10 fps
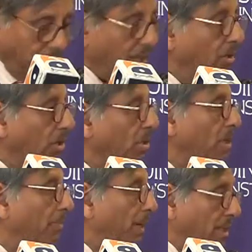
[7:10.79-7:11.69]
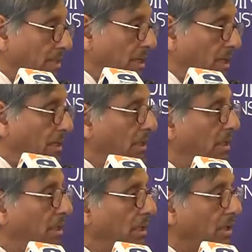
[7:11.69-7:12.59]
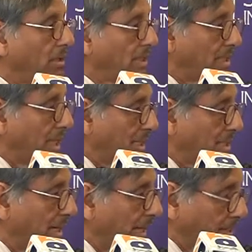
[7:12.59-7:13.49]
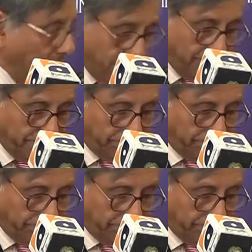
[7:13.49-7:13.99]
and not a Pakistan on its last legs.